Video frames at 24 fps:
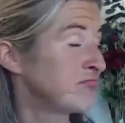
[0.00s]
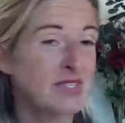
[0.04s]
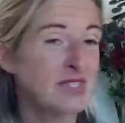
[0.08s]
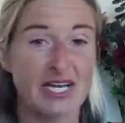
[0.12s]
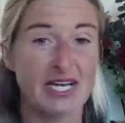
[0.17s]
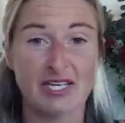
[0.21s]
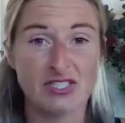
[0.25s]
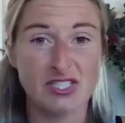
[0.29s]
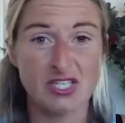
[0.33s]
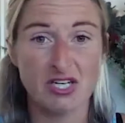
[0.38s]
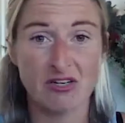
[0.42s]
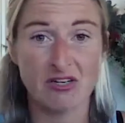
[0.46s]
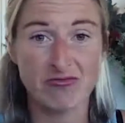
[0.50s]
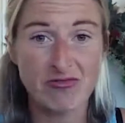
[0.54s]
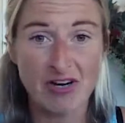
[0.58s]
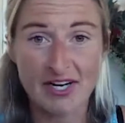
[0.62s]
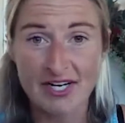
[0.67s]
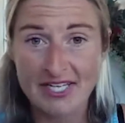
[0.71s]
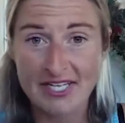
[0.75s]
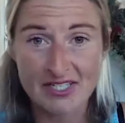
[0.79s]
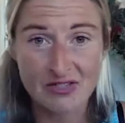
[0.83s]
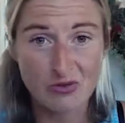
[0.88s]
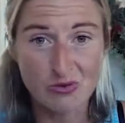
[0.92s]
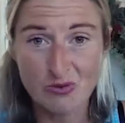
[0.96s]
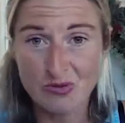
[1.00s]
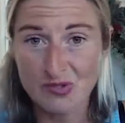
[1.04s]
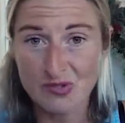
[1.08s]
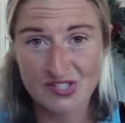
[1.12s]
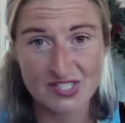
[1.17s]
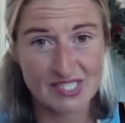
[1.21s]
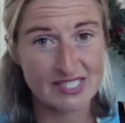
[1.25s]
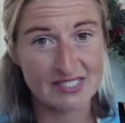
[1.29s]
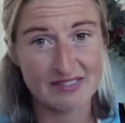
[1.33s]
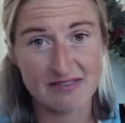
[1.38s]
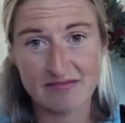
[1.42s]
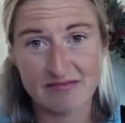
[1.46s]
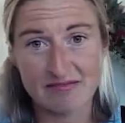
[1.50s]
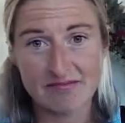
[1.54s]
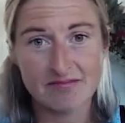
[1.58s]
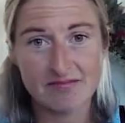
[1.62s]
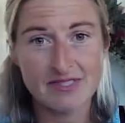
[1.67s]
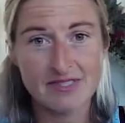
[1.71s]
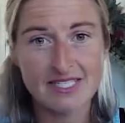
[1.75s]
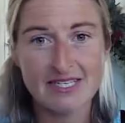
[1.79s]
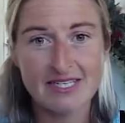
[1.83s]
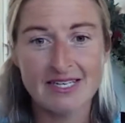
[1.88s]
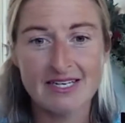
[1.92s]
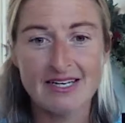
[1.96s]
get to go running and horsing and
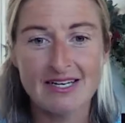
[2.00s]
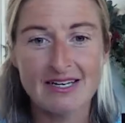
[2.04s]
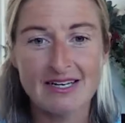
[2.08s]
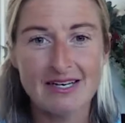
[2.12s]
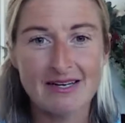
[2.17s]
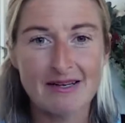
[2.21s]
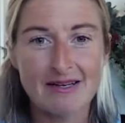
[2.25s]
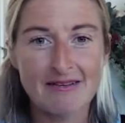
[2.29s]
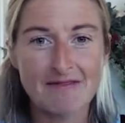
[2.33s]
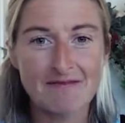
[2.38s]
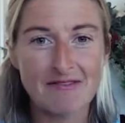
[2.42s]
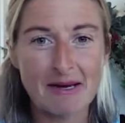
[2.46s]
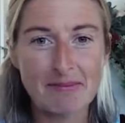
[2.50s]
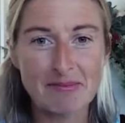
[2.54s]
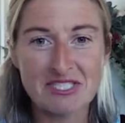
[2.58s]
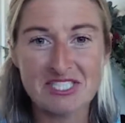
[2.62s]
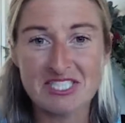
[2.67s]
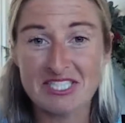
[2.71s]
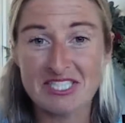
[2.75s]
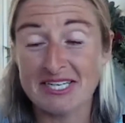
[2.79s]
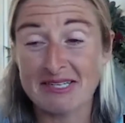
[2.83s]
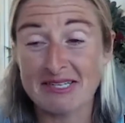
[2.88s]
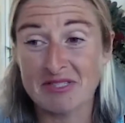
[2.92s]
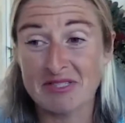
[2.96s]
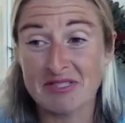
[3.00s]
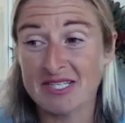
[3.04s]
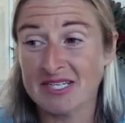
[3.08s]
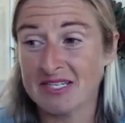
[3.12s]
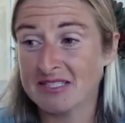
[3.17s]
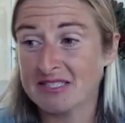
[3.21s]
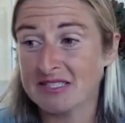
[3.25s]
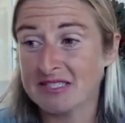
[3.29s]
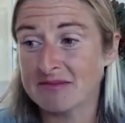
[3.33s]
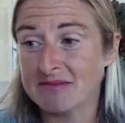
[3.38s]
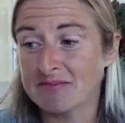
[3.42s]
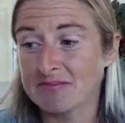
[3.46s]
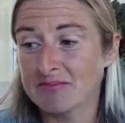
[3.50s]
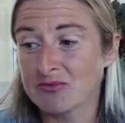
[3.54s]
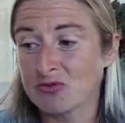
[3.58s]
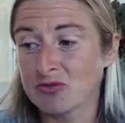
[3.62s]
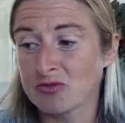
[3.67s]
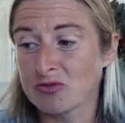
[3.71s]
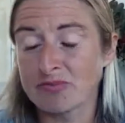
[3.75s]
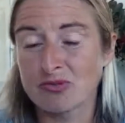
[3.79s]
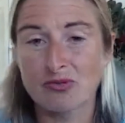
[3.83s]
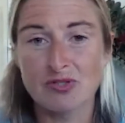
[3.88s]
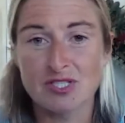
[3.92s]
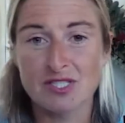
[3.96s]
family time, and that's more
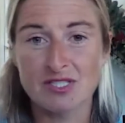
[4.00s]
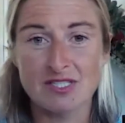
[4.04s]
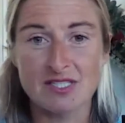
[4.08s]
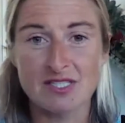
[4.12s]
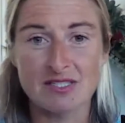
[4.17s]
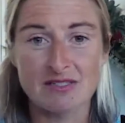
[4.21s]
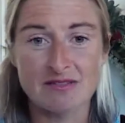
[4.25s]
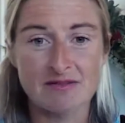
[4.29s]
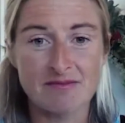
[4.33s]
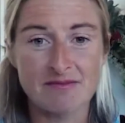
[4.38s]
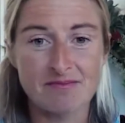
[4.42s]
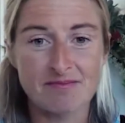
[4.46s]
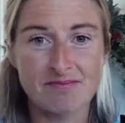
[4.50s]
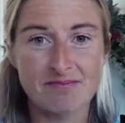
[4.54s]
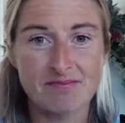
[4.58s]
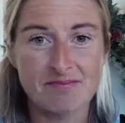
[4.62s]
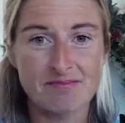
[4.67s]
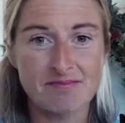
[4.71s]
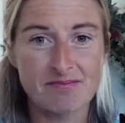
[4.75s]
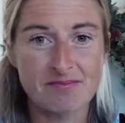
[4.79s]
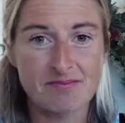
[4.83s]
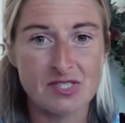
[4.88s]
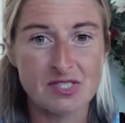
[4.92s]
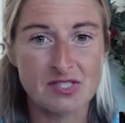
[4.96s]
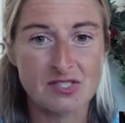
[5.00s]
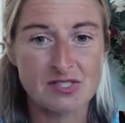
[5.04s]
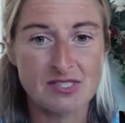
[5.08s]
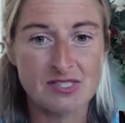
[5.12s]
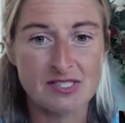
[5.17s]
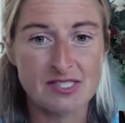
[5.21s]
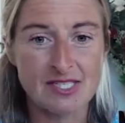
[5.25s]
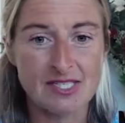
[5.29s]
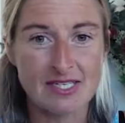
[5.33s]
important than just